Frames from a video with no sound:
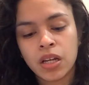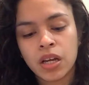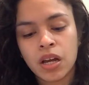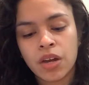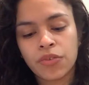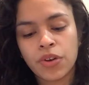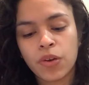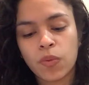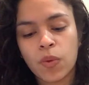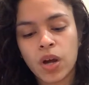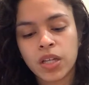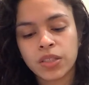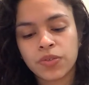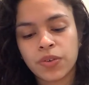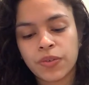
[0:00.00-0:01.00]
3 of
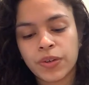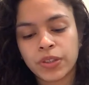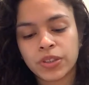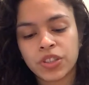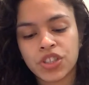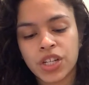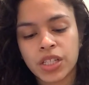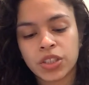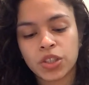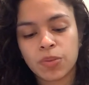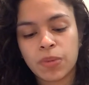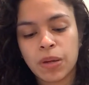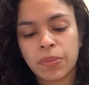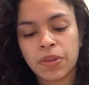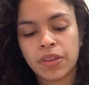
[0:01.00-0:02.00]
Wands reversed suggests you
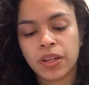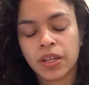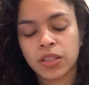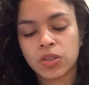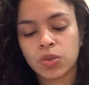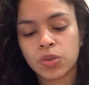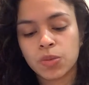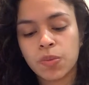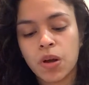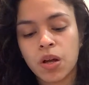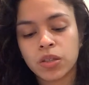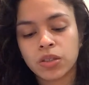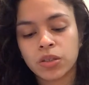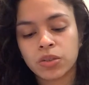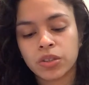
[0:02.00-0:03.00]
might be thinking too small.
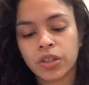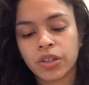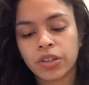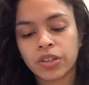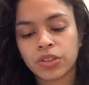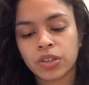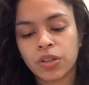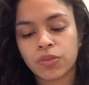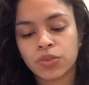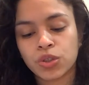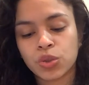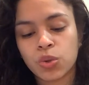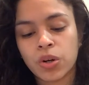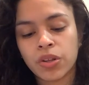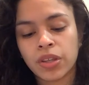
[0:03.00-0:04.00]
Don't sell yourself
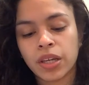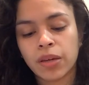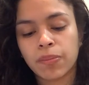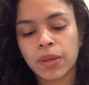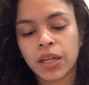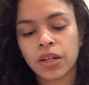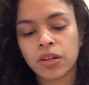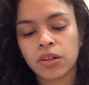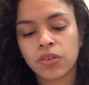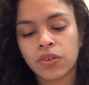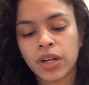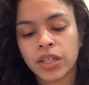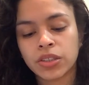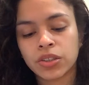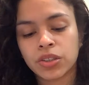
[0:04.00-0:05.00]
short. Think bigger,
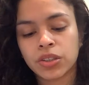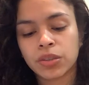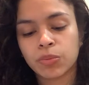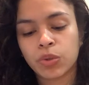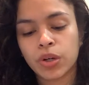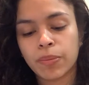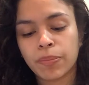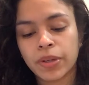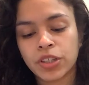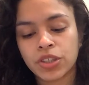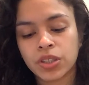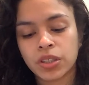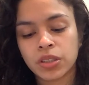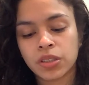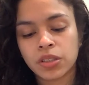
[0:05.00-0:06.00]
grander, more
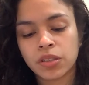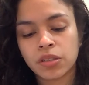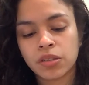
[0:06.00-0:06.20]
ambitious.